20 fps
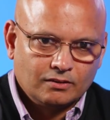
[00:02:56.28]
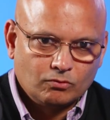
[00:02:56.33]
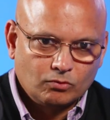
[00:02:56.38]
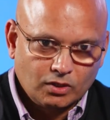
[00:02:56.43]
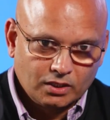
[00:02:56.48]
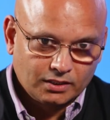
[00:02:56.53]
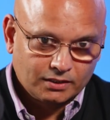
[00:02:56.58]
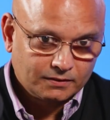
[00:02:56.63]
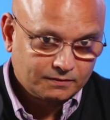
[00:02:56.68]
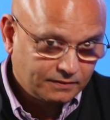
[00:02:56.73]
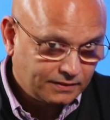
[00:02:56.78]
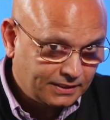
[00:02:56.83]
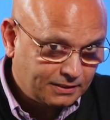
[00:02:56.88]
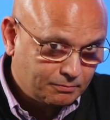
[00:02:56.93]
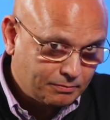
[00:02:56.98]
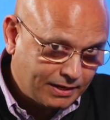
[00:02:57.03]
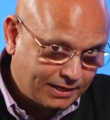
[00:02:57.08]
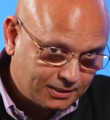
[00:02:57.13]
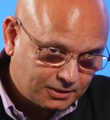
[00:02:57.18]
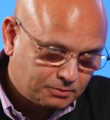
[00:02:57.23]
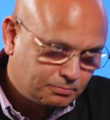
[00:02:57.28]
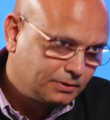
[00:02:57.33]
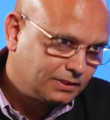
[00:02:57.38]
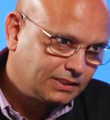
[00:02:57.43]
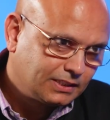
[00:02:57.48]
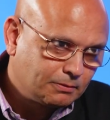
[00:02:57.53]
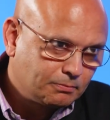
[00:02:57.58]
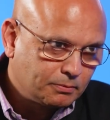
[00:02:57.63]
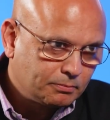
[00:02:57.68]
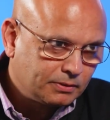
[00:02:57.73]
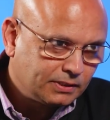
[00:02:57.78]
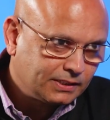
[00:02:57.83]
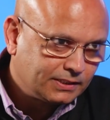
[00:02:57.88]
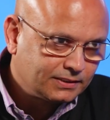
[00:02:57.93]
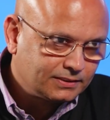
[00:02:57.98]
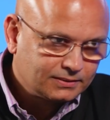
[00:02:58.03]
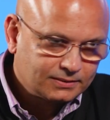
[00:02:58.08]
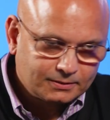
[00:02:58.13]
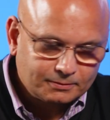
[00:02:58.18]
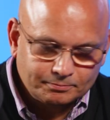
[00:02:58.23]
What are fleet management
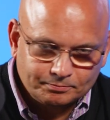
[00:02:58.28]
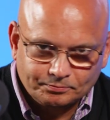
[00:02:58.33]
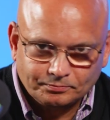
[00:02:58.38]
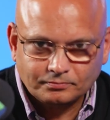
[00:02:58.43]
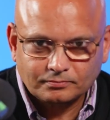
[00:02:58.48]
capabilities?